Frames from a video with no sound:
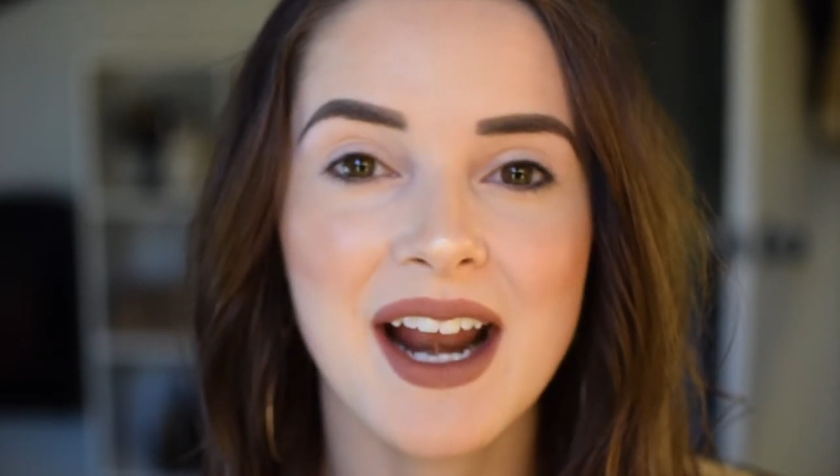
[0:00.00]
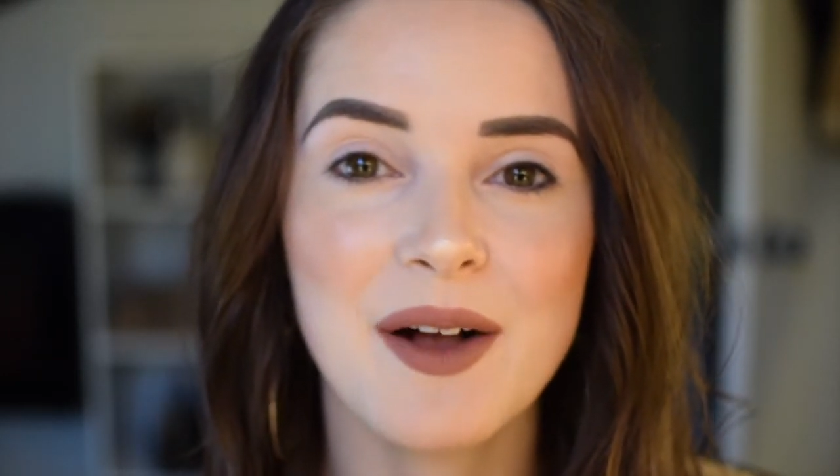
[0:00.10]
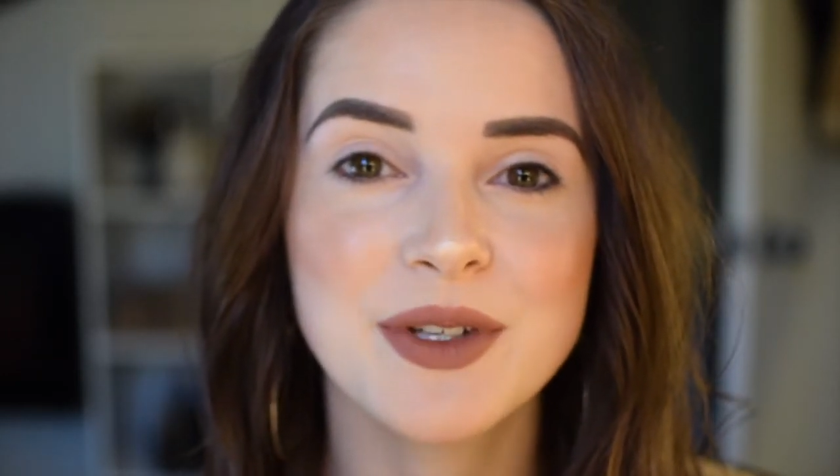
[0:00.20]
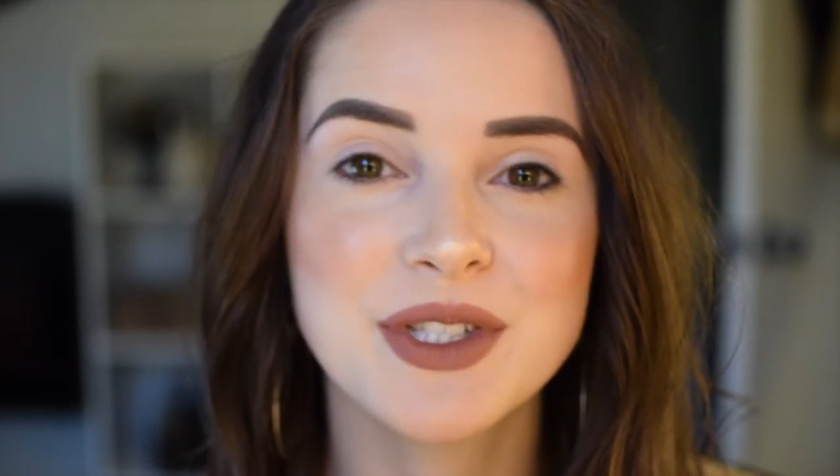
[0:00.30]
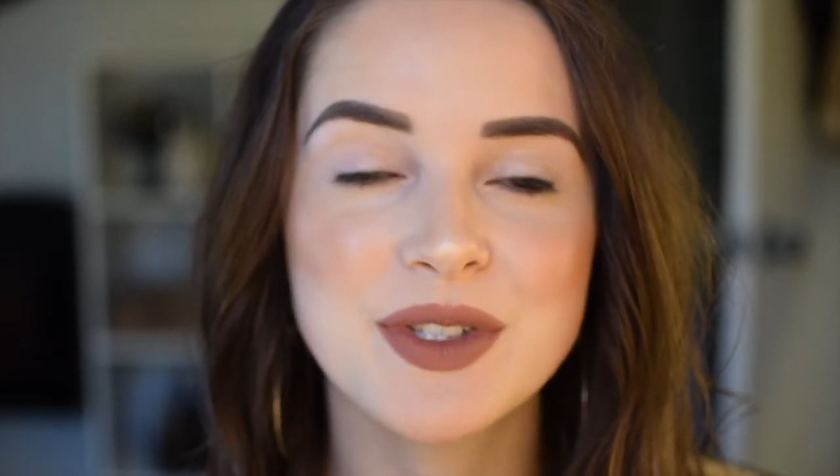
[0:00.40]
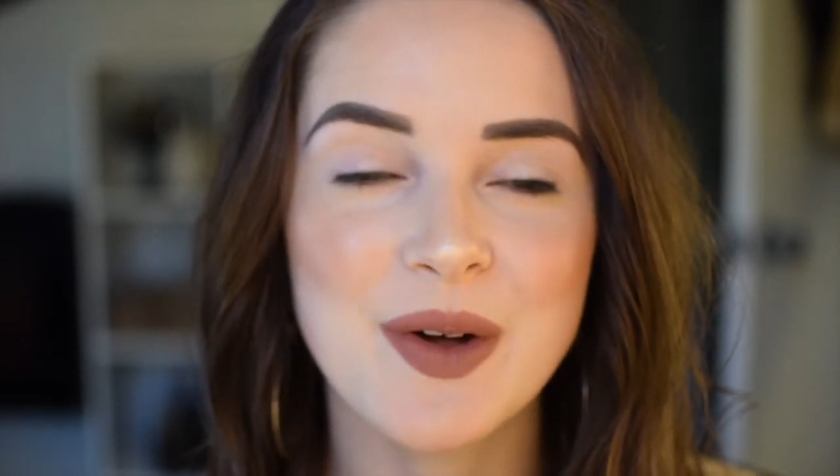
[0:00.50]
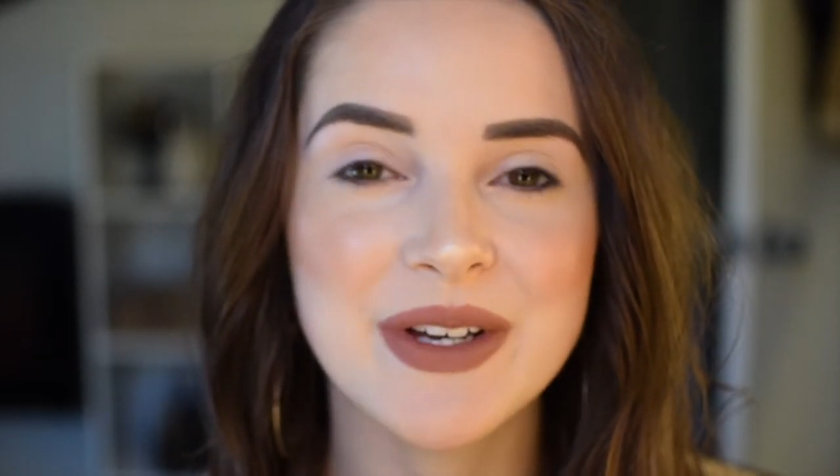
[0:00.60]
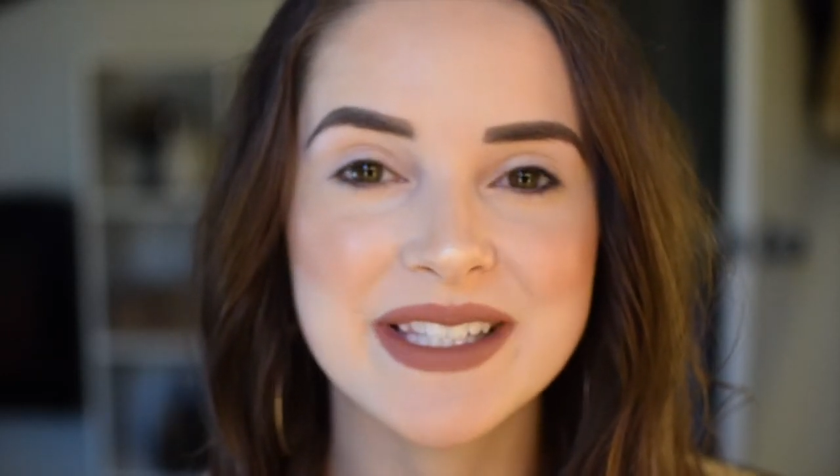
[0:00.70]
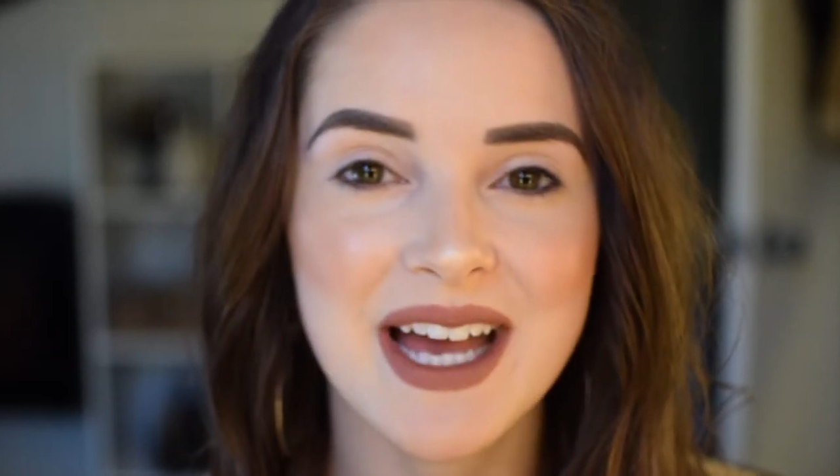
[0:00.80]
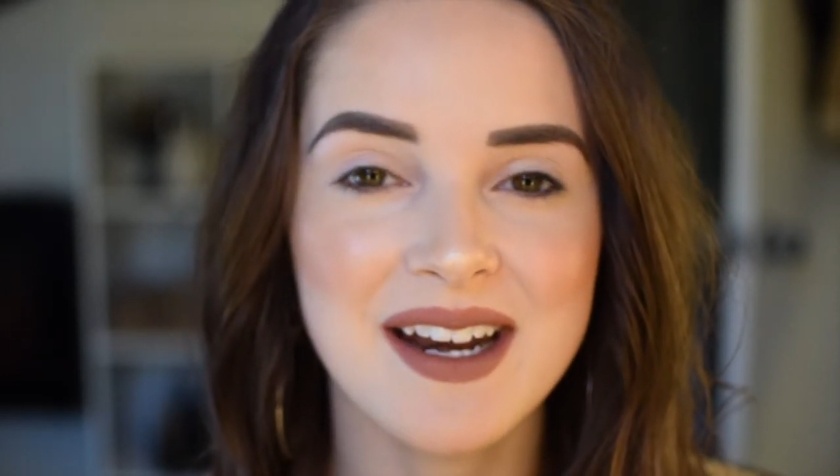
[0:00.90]
and I was so
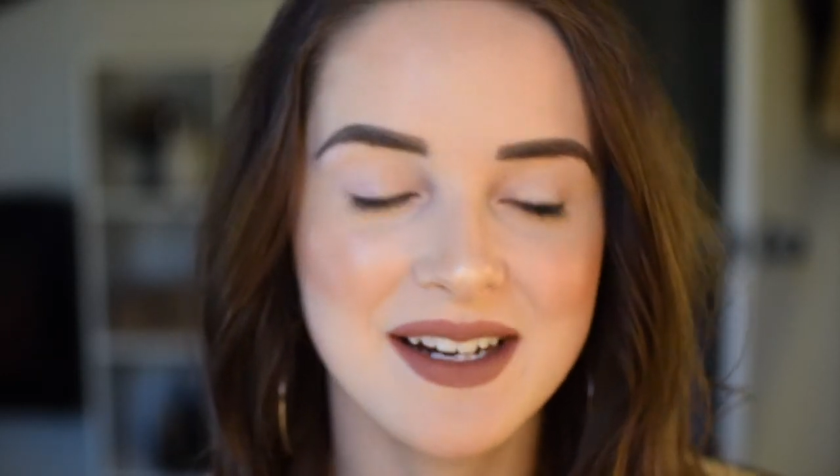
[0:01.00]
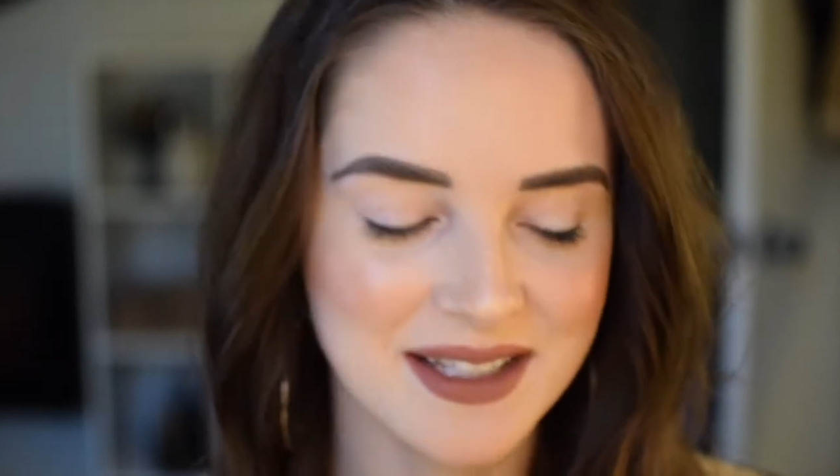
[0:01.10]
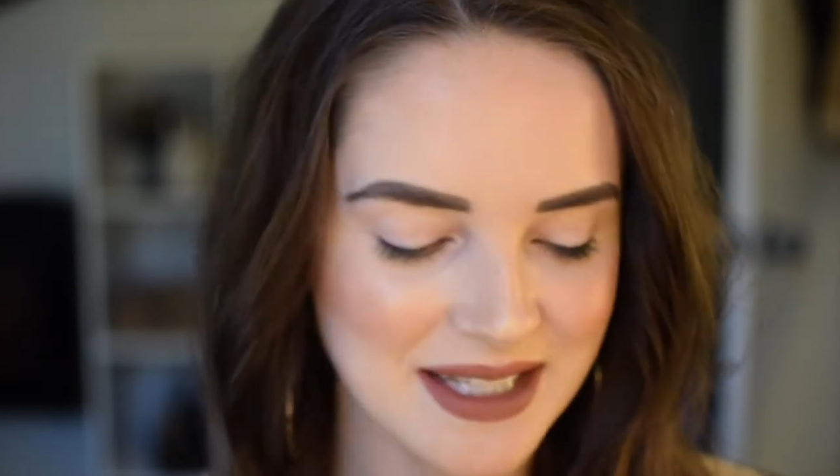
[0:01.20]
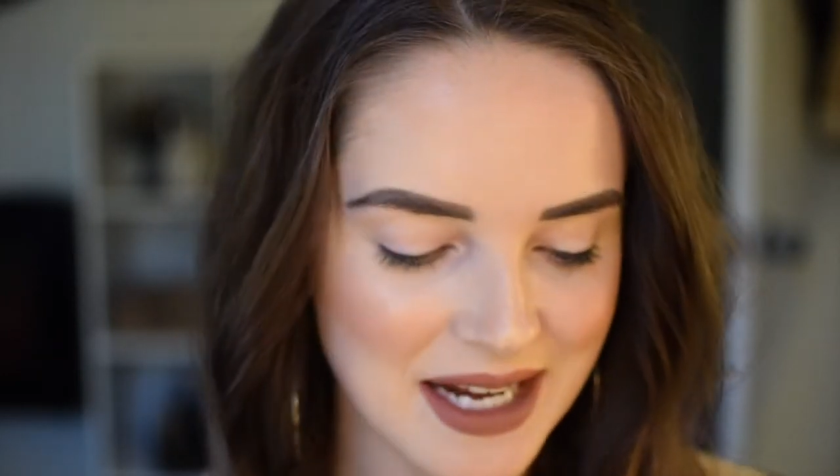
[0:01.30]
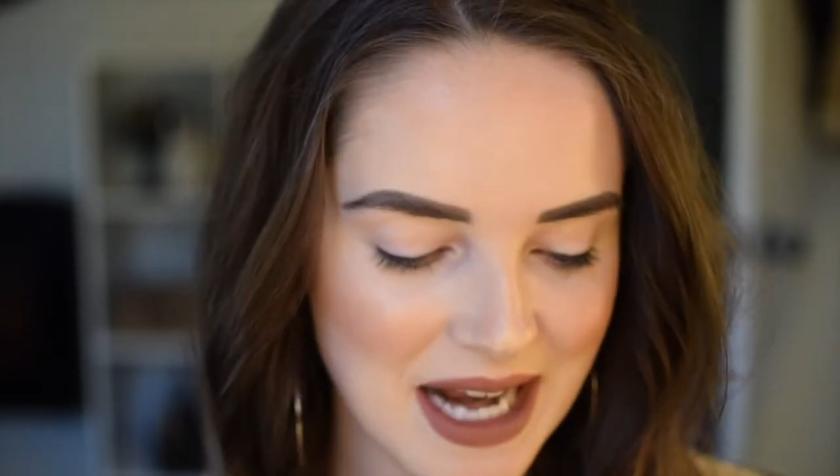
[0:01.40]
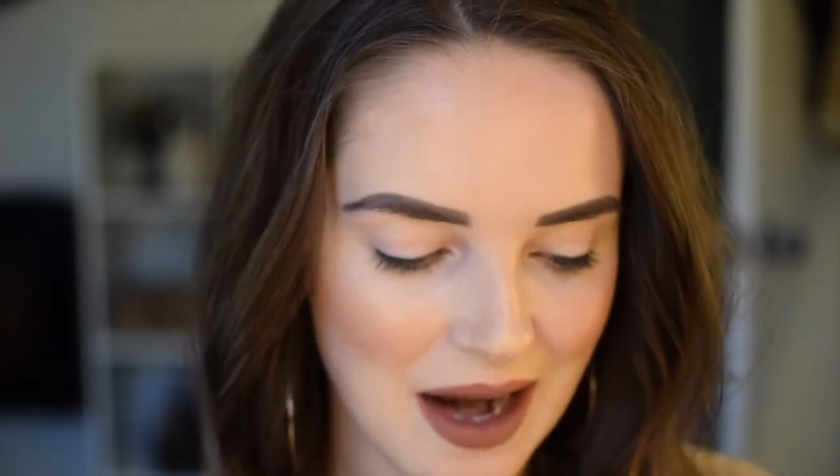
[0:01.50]
excited to sit